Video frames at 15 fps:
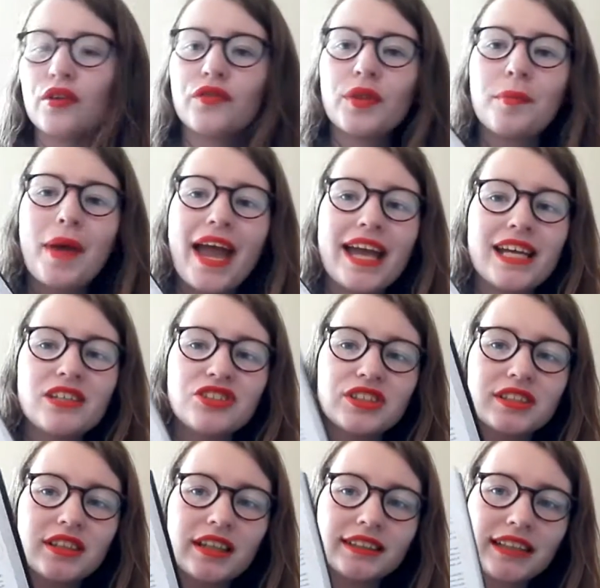of the pages
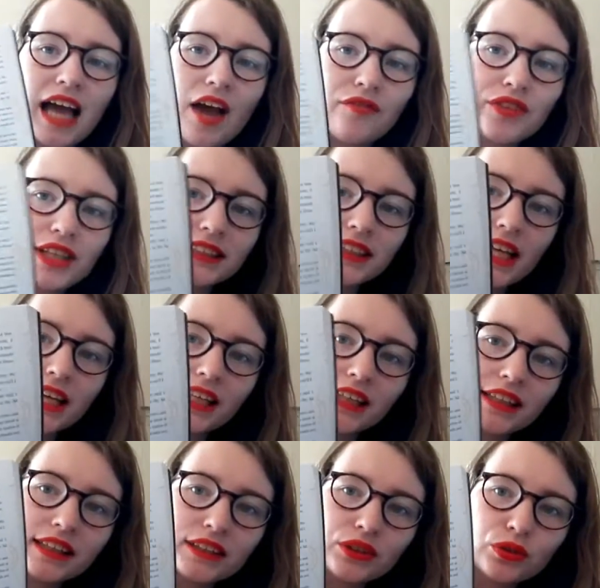in this have these like
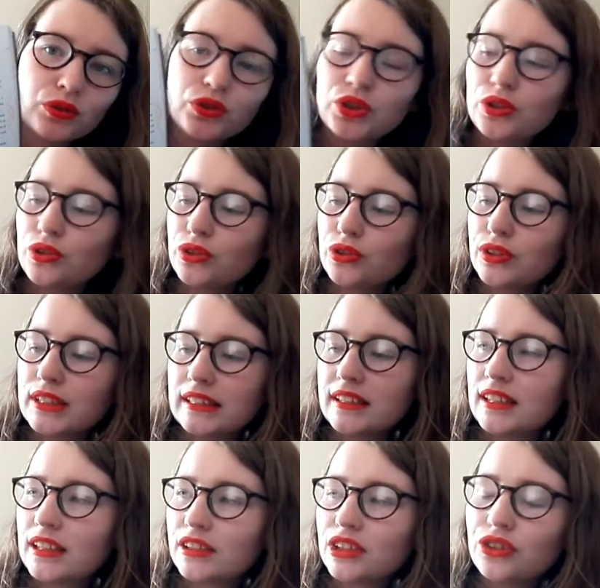little doodles and
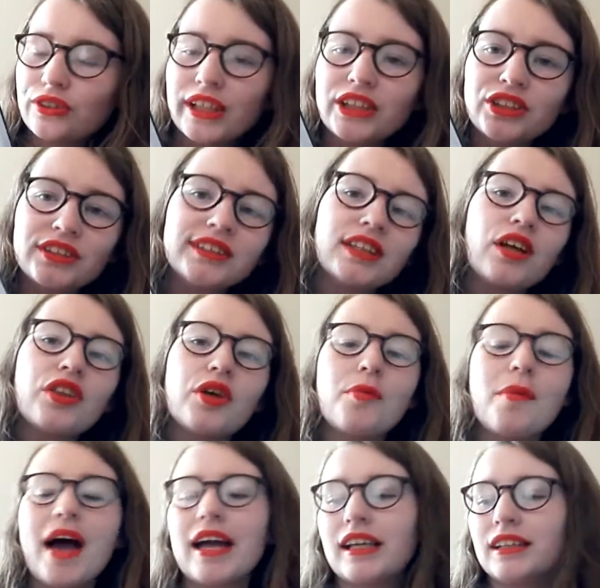illustrations on
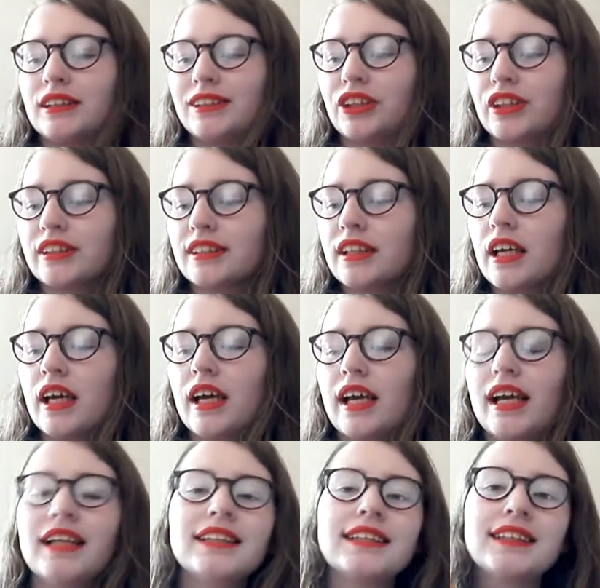them, and it's just,
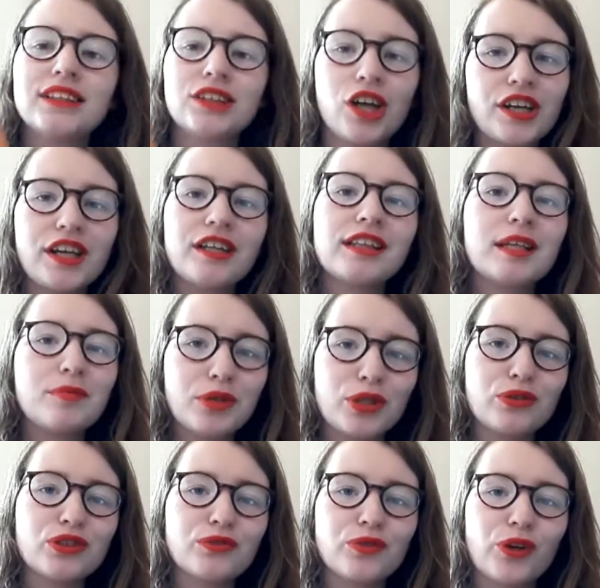it's stunningly
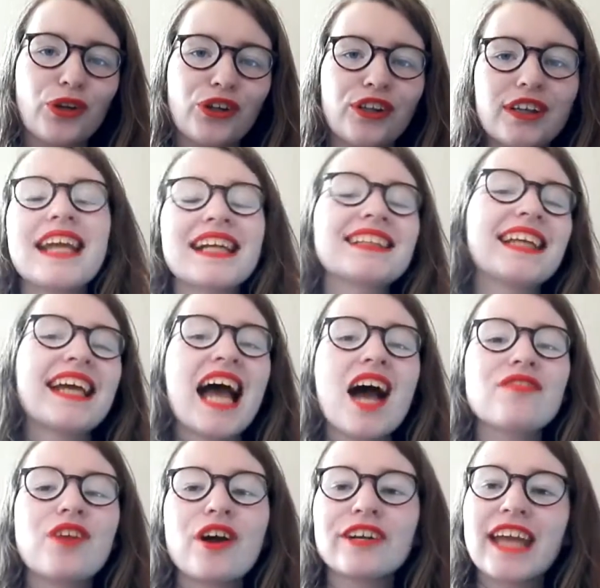beautiful. Next I
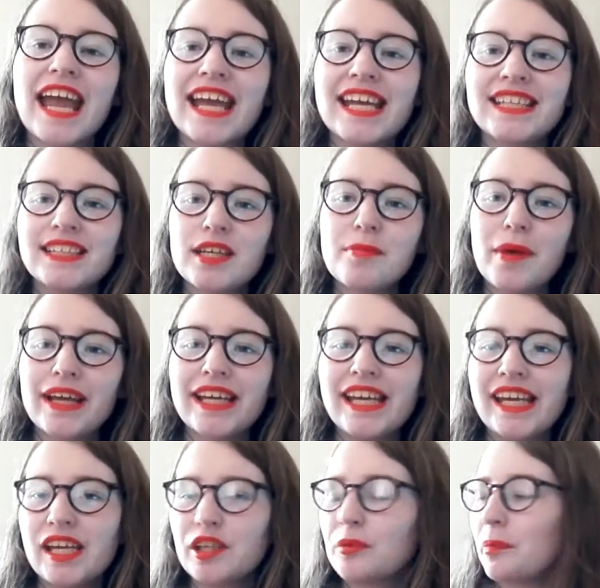have Arcadia by
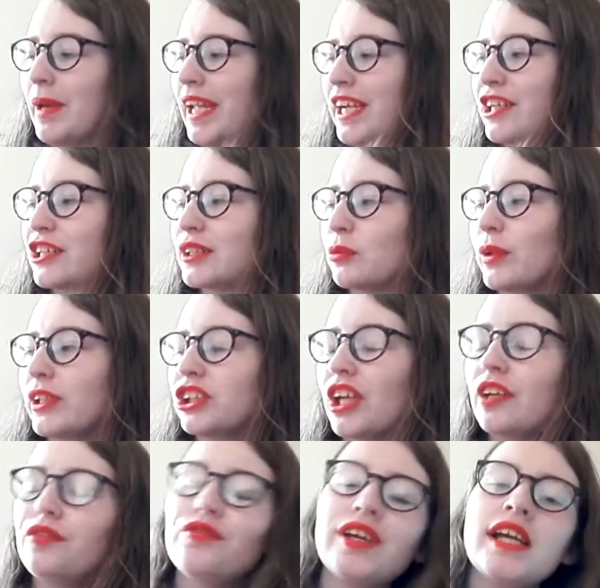Ian Pierce, which
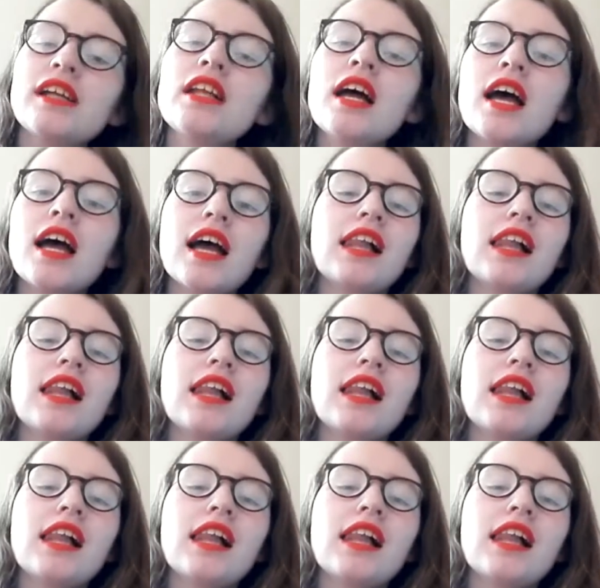I feel